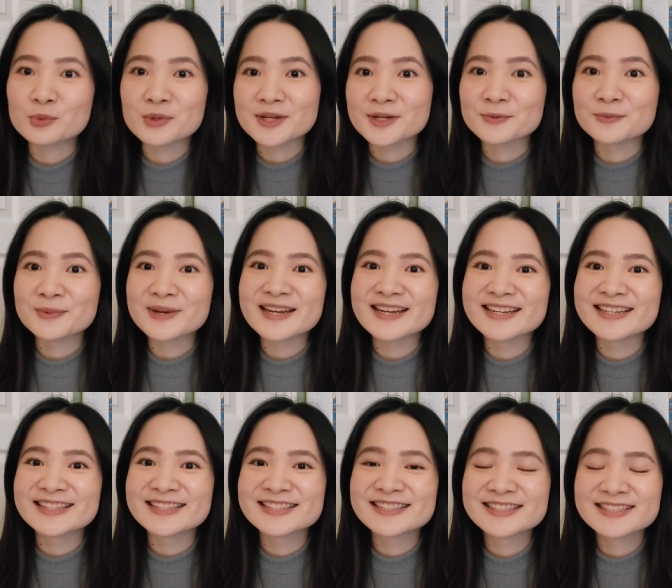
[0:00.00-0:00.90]
wicked
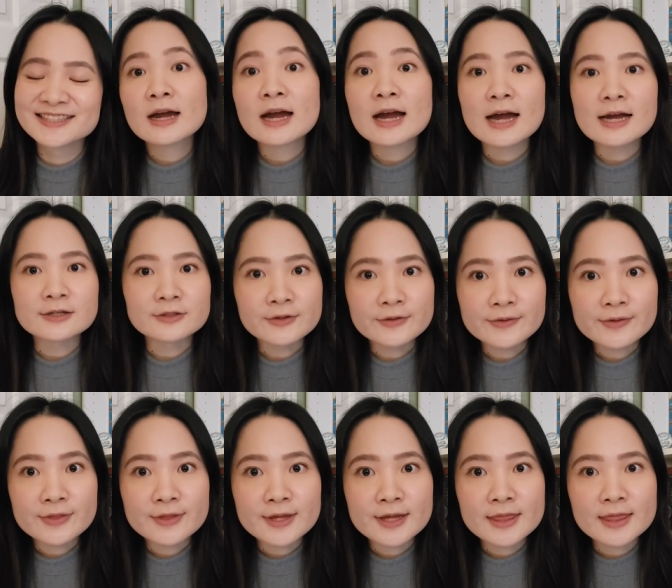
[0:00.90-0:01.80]
ways. Another
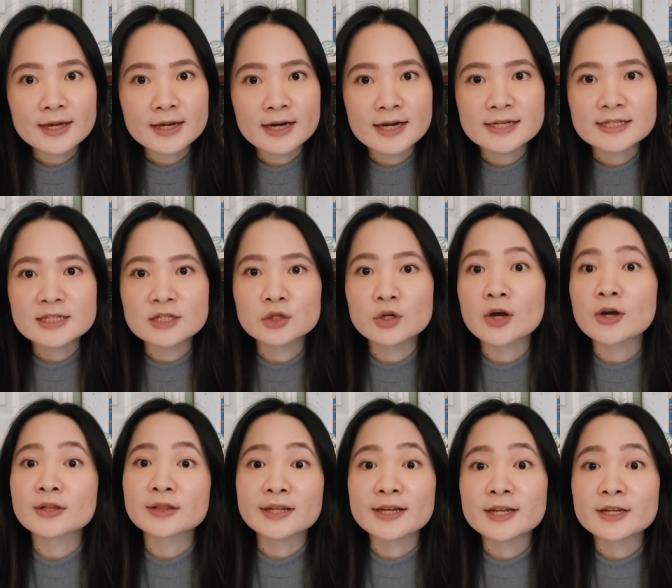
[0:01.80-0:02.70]
thing that I did
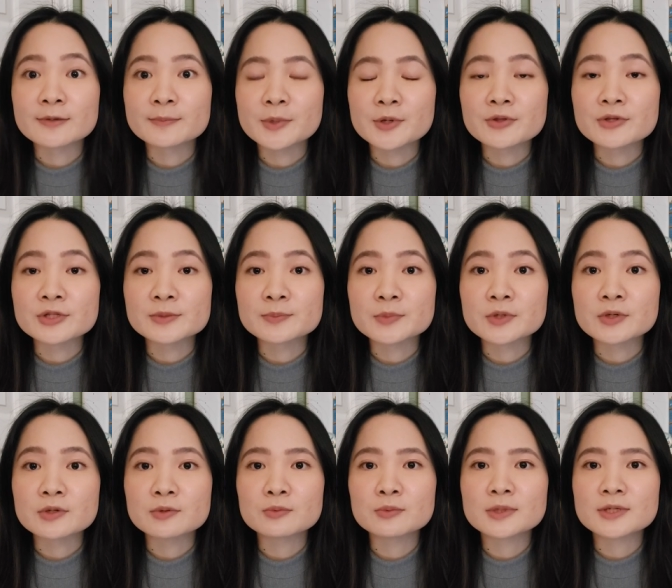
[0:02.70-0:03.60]
not like about this
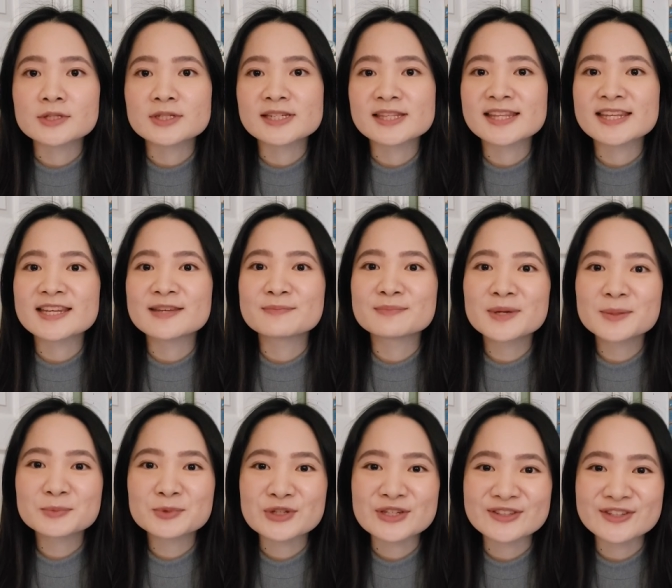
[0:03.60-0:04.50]
book was the
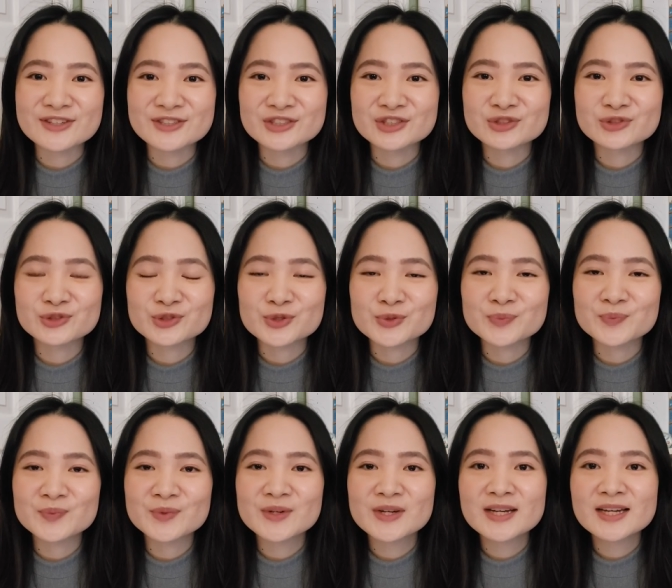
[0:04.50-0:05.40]
memory loss trope.
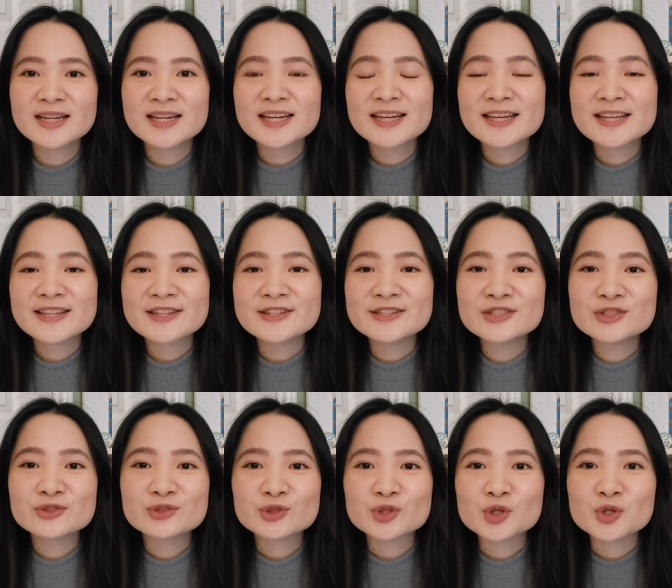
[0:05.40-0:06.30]
This
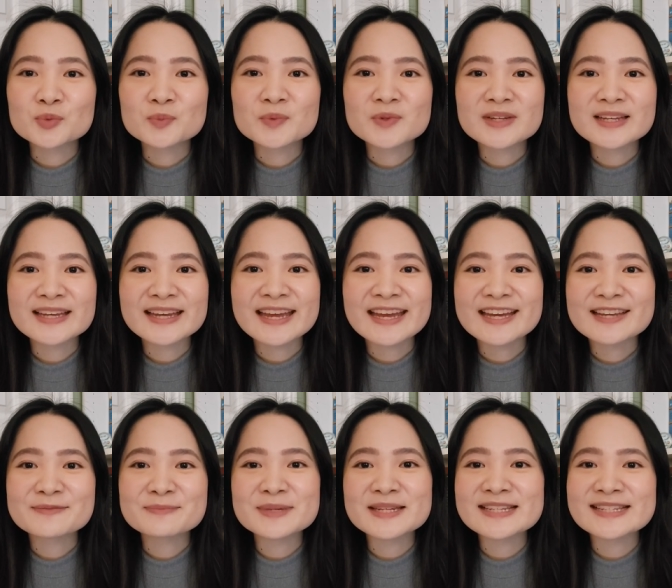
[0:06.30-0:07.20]
trope
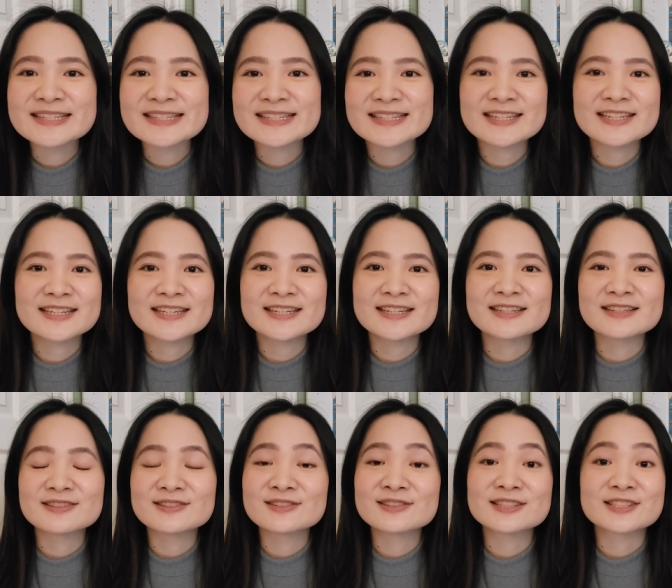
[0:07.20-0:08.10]
can be
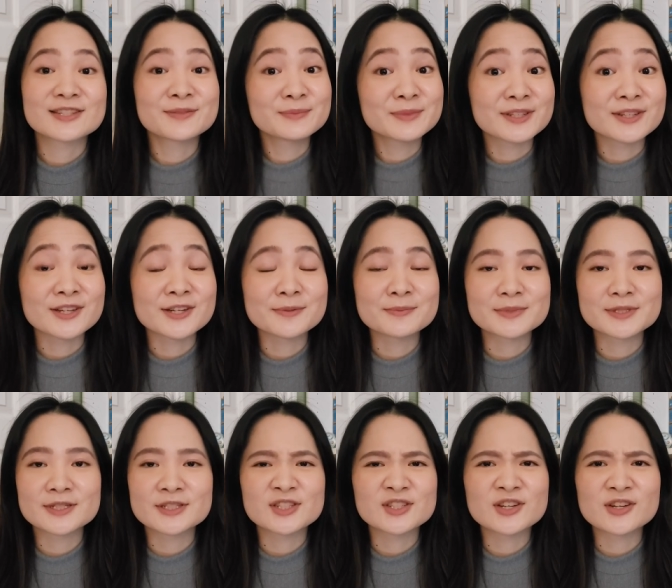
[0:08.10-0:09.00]
seen sometimes,
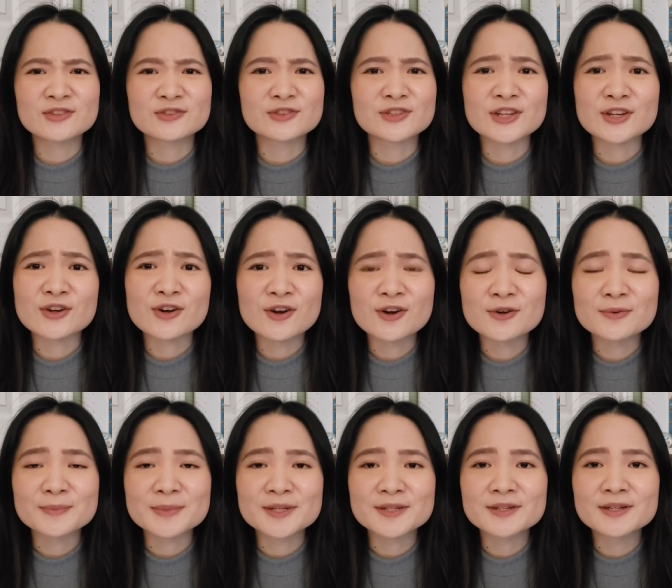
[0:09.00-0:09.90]
it's not really
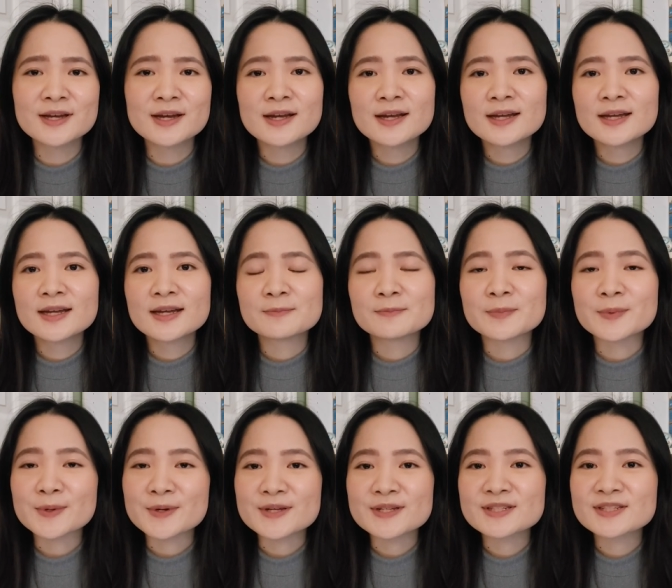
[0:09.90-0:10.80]
common,
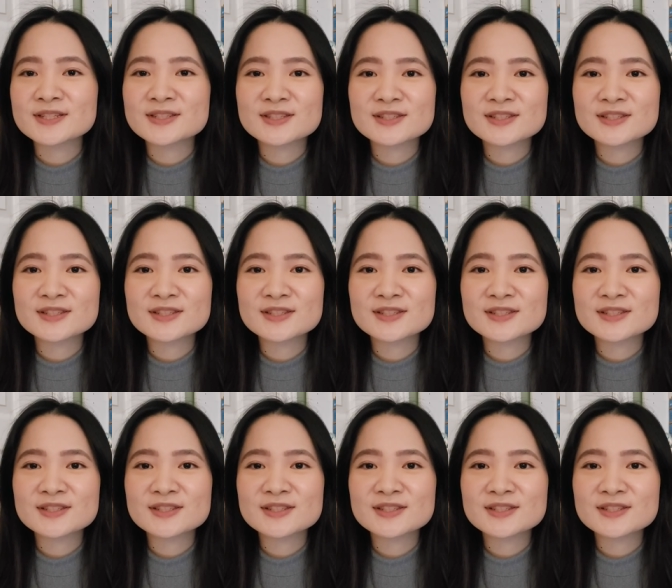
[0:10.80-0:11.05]
but